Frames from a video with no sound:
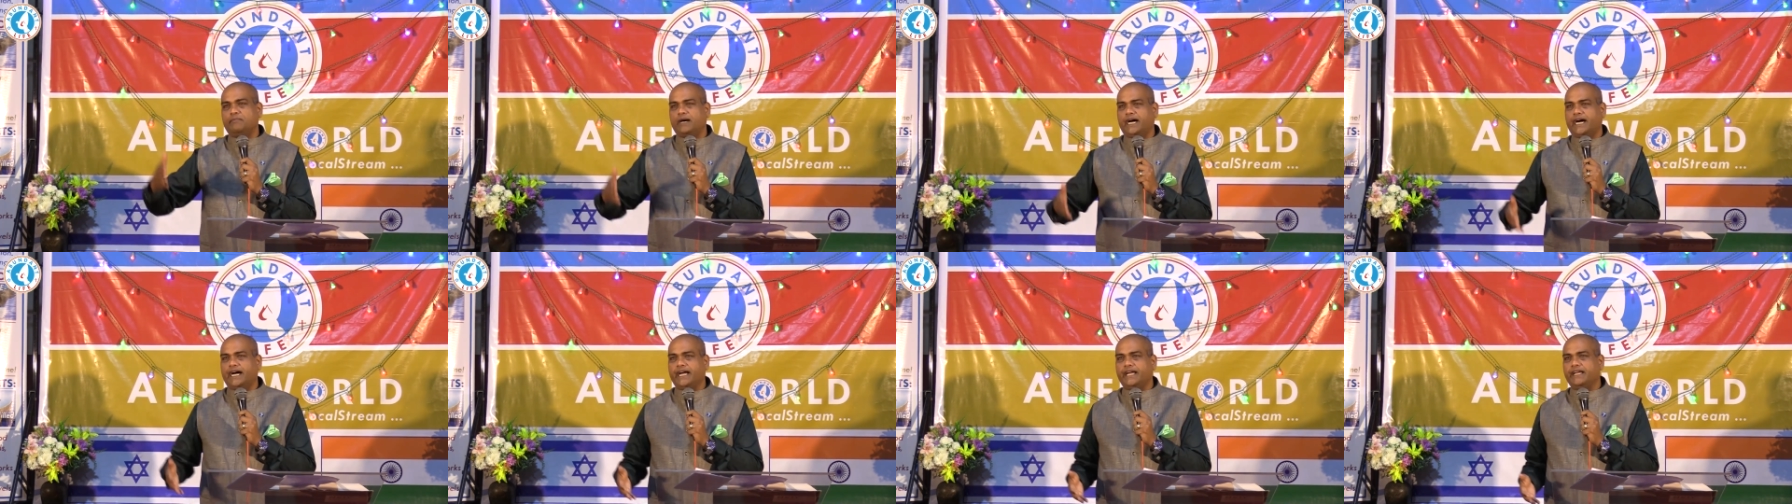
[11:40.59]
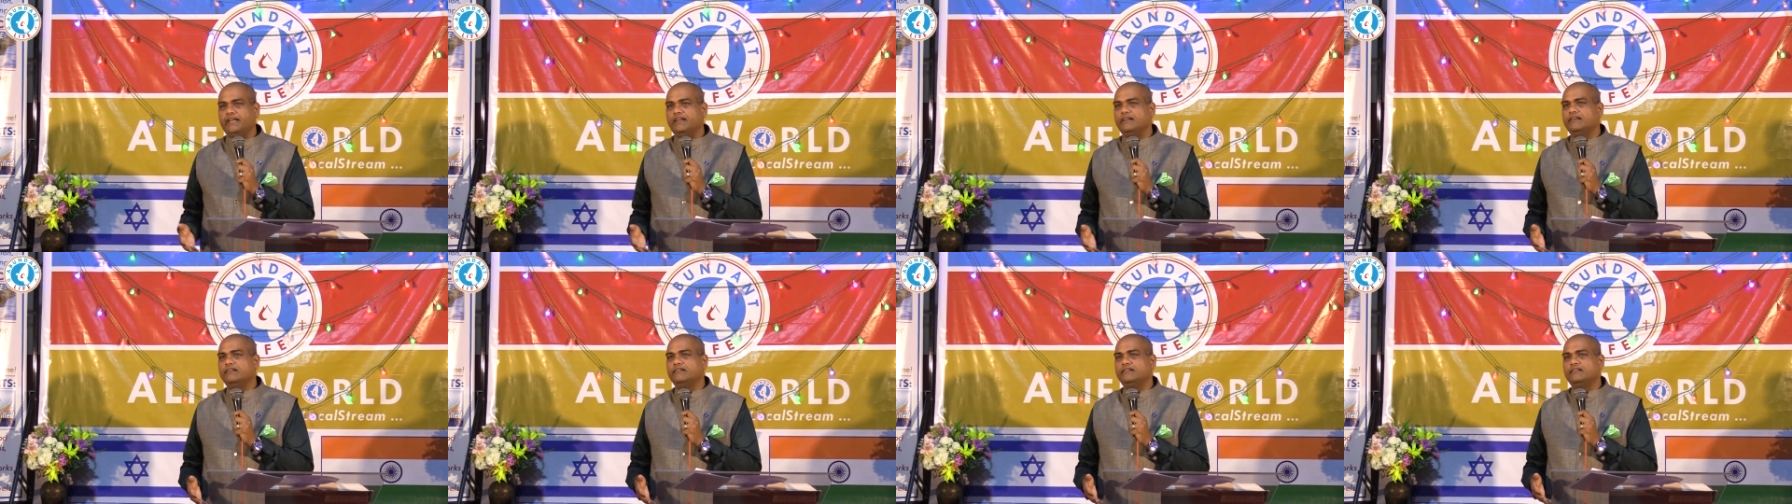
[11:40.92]

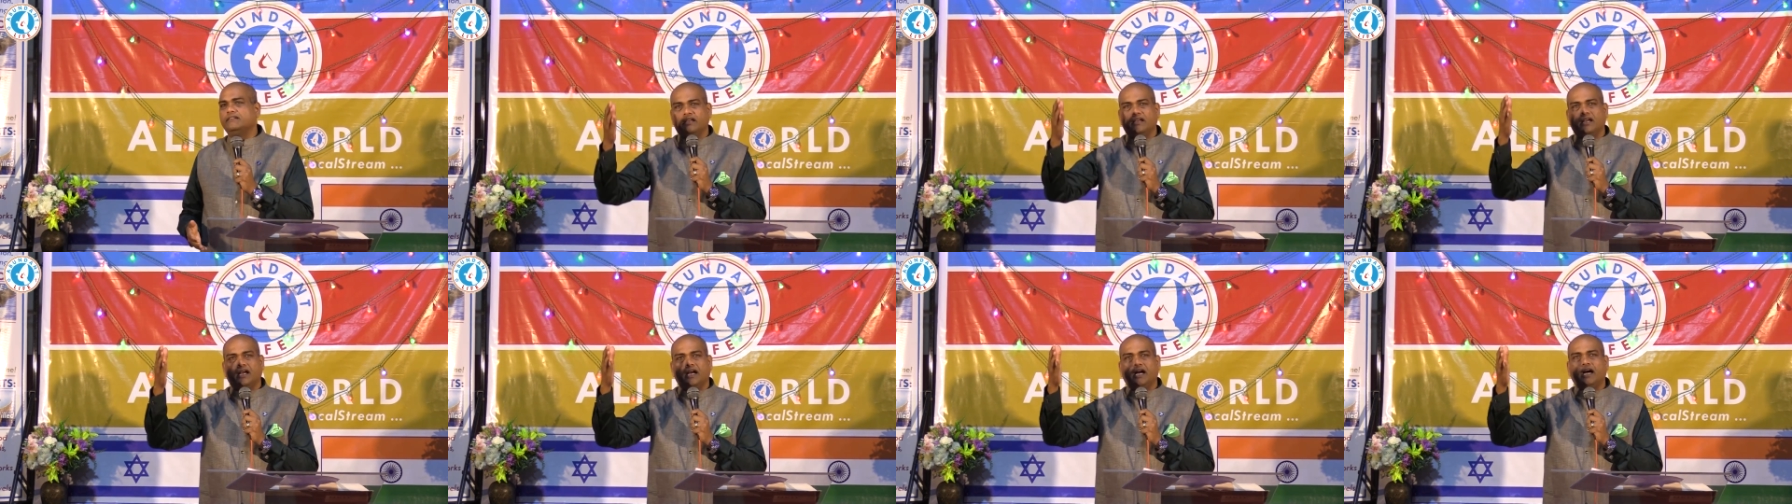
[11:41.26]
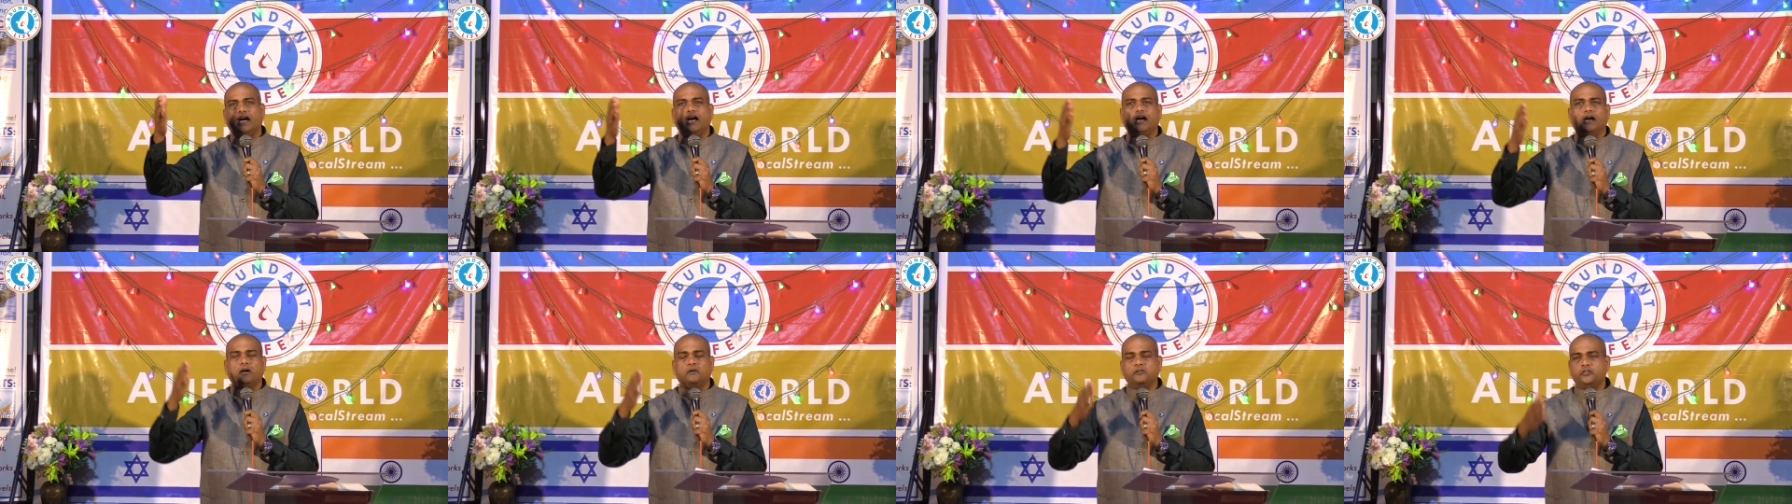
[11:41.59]
by
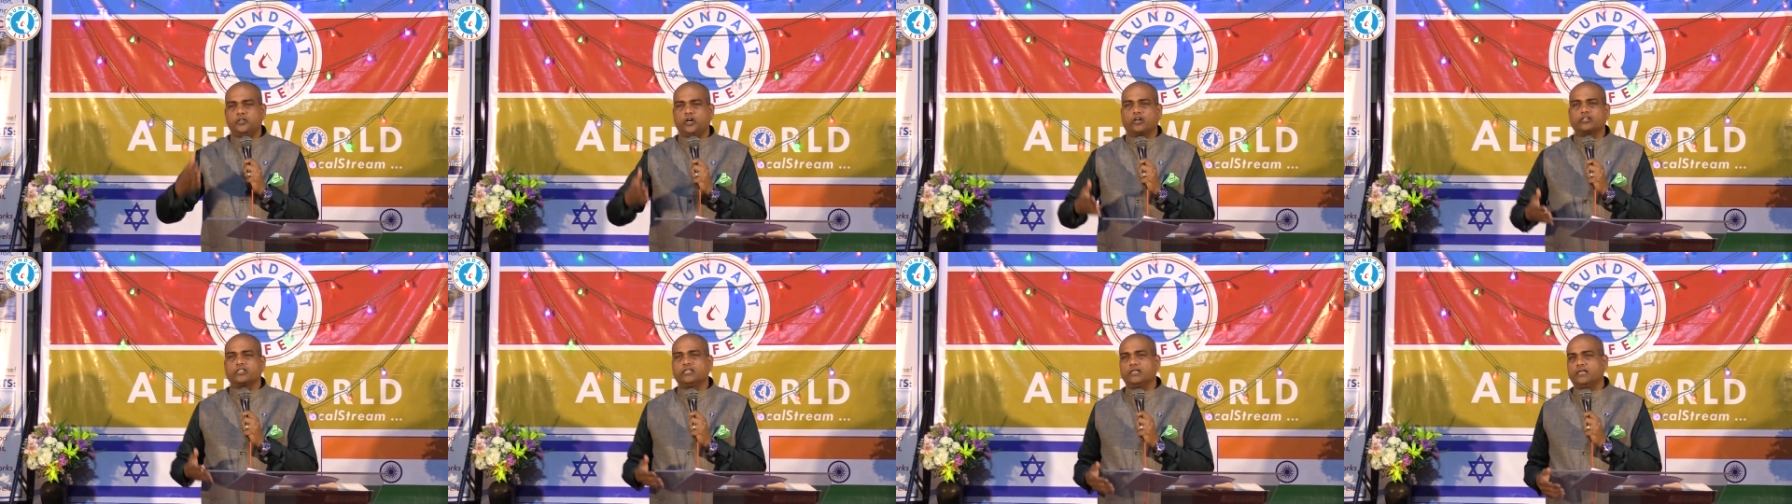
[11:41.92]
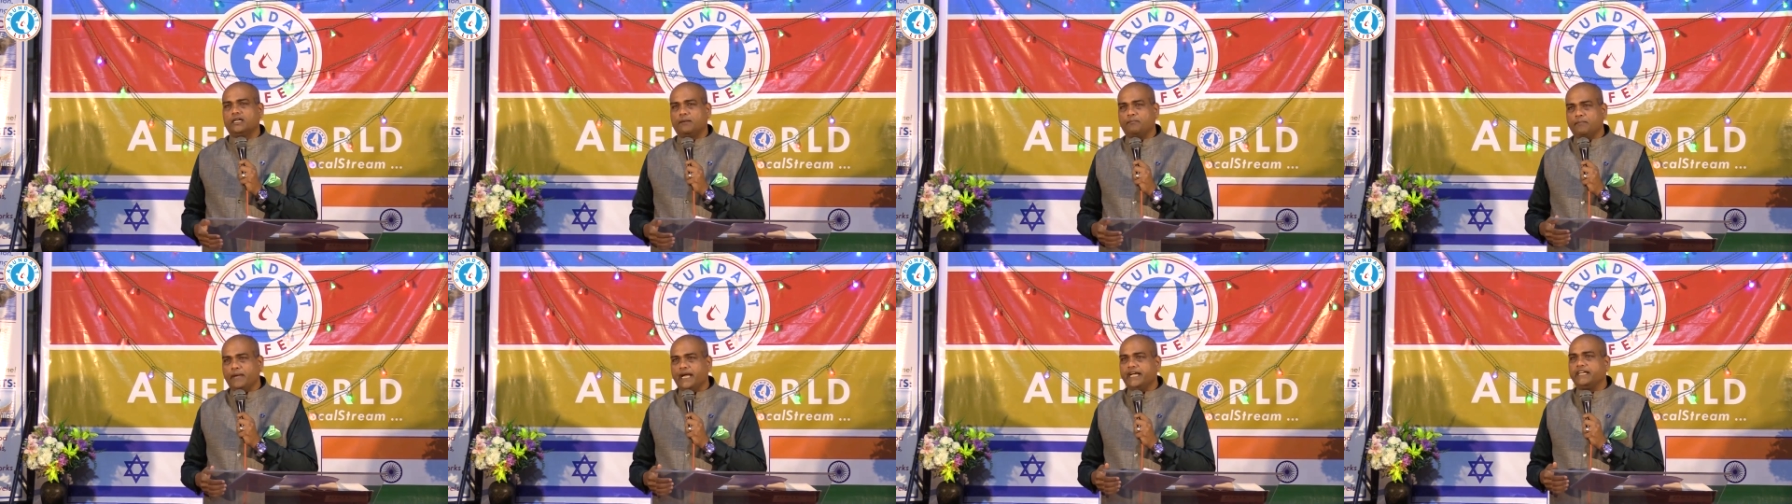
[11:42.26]
uh, Dr.
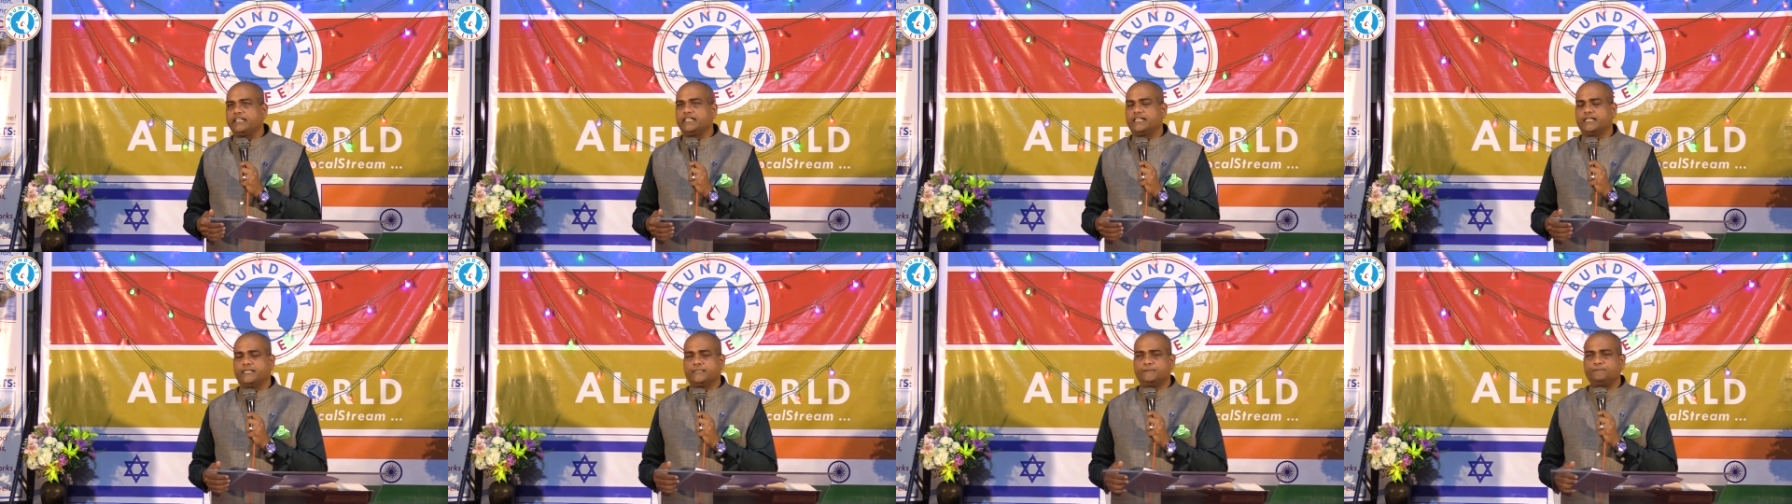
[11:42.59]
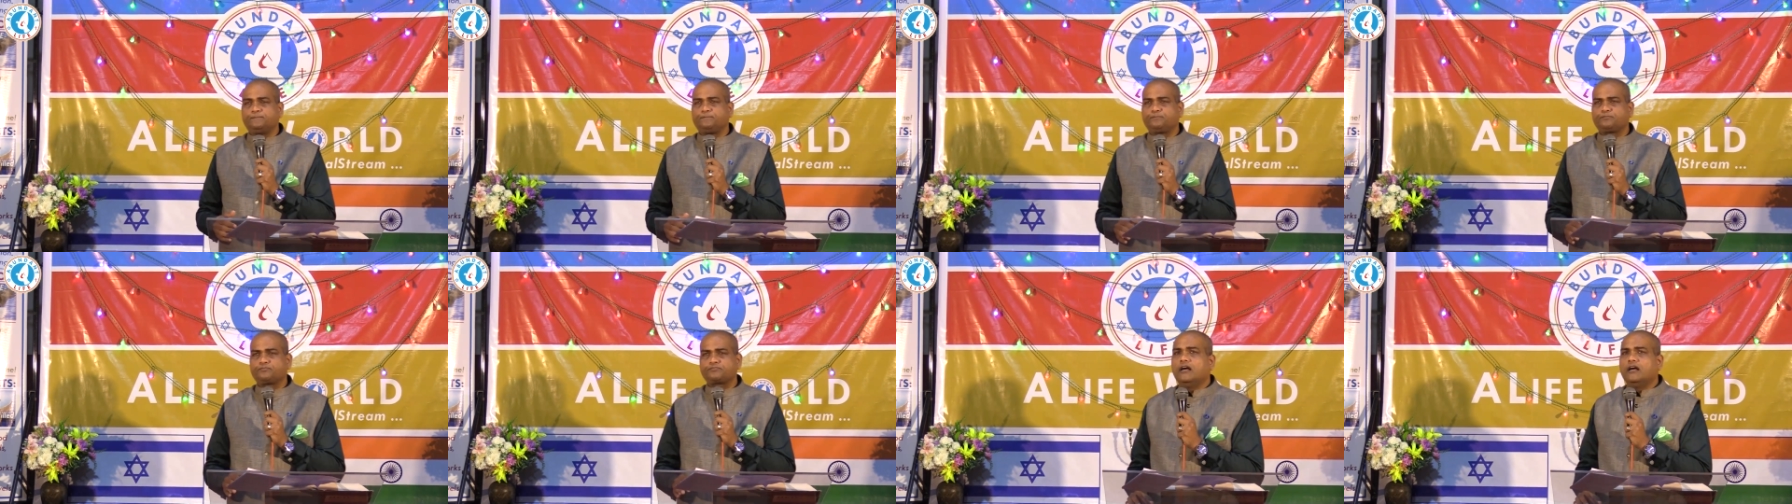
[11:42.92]
Ambedkar.